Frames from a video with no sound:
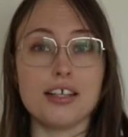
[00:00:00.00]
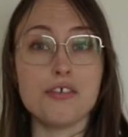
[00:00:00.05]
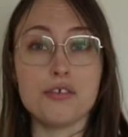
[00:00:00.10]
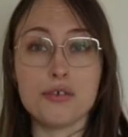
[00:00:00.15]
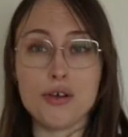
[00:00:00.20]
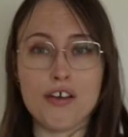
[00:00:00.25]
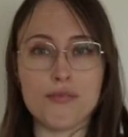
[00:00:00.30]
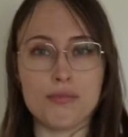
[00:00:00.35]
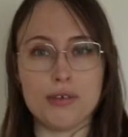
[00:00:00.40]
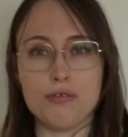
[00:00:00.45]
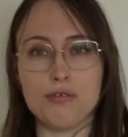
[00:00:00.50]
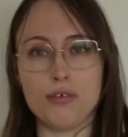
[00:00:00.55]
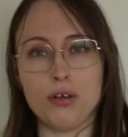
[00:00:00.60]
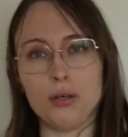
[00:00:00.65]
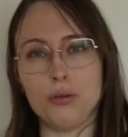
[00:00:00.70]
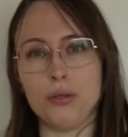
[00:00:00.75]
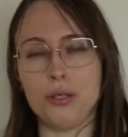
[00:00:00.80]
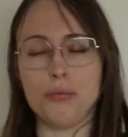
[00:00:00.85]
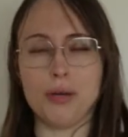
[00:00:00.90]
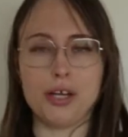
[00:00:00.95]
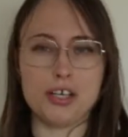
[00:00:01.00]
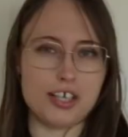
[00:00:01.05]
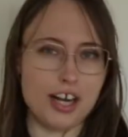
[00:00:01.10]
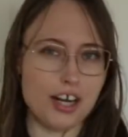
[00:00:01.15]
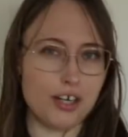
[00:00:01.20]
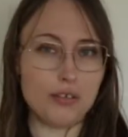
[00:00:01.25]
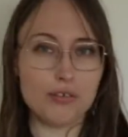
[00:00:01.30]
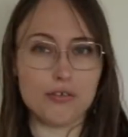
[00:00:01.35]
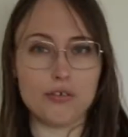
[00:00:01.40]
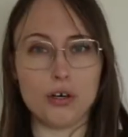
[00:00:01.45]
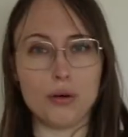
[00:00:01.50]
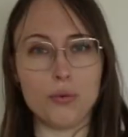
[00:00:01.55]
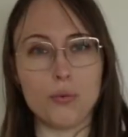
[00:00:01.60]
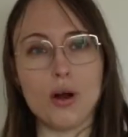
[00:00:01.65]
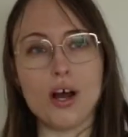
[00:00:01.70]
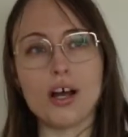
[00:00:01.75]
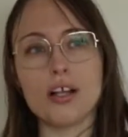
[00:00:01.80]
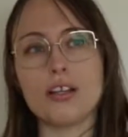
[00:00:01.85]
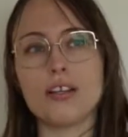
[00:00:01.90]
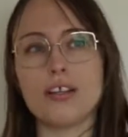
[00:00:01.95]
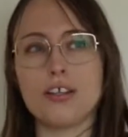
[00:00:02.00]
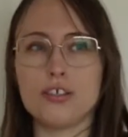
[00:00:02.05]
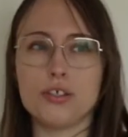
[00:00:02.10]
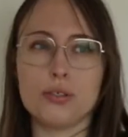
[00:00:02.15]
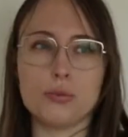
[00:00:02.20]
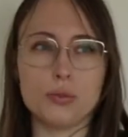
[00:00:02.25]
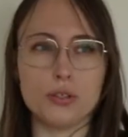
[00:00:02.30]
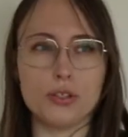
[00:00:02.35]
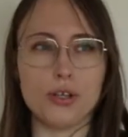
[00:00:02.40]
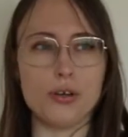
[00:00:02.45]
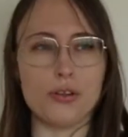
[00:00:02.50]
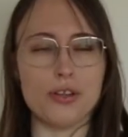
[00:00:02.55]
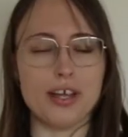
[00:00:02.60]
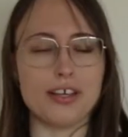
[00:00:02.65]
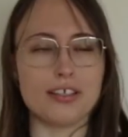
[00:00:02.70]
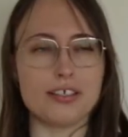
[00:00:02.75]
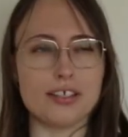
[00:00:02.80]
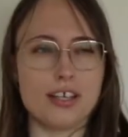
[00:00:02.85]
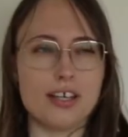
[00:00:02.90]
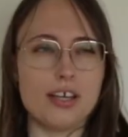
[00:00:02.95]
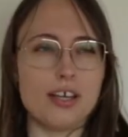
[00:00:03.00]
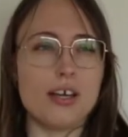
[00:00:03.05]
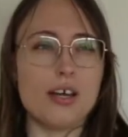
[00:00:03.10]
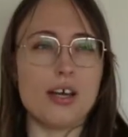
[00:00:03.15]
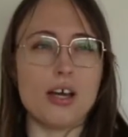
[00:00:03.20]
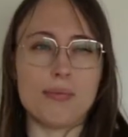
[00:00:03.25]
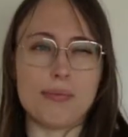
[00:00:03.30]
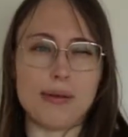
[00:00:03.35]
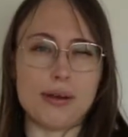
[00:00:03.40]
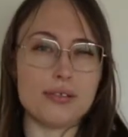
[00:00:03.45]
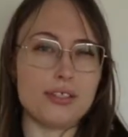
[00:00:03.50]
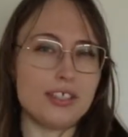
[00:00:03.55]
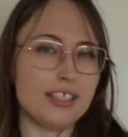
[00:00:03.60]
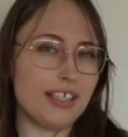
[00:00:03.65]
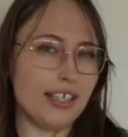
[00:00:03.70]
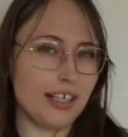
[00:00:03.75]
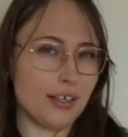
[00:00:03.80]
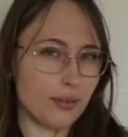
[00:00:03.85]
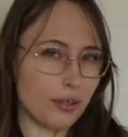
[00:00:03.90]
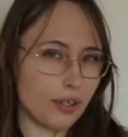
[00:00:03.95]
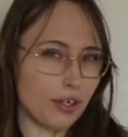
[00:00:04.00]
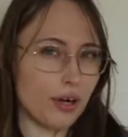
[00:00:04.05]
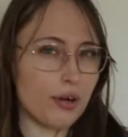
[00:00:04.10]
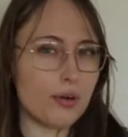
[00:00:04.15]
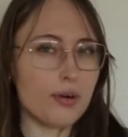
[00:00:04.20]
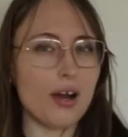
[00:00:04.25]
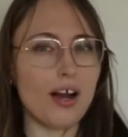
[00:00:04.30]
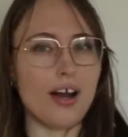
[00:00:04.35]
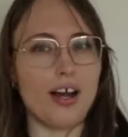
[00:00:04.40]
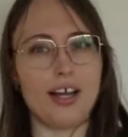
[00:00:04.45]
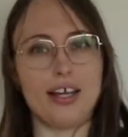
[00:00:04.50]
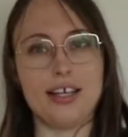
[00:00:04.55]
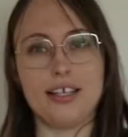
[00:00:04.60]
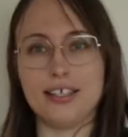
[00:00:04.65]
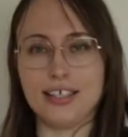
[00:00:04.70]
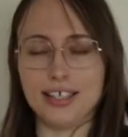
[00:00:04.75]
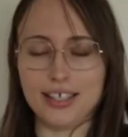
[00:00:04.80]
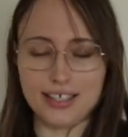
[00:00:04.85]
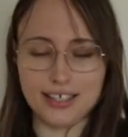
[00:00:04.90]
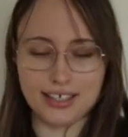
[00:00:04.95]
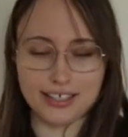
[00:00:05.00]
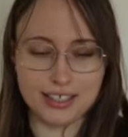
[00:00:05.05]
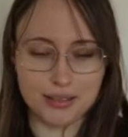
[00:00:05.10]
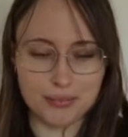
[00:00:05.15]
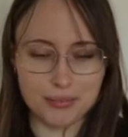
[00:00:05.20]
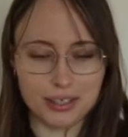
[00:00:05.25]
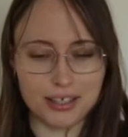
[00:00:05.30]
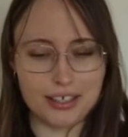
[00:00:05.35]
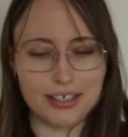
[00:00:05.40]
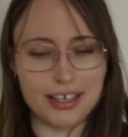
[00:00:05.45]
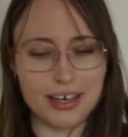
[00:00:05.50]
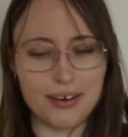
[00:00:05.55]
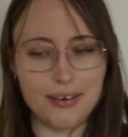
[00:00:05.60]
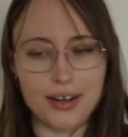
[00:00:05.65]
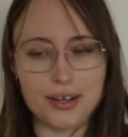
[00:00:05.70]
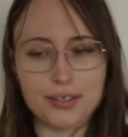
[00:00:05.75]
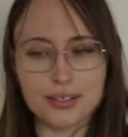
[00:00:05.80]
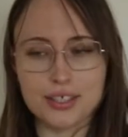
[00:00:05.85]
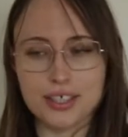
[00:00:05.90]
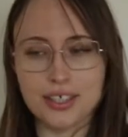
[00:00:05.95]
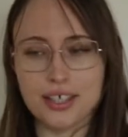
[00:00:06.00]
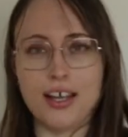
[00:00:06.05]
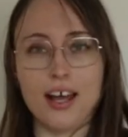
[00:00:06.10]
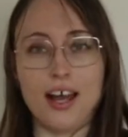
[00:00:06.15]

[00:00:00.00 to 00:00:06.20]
if you have been following my channel for a while, then you will know that about a year ago I did a similar clear out,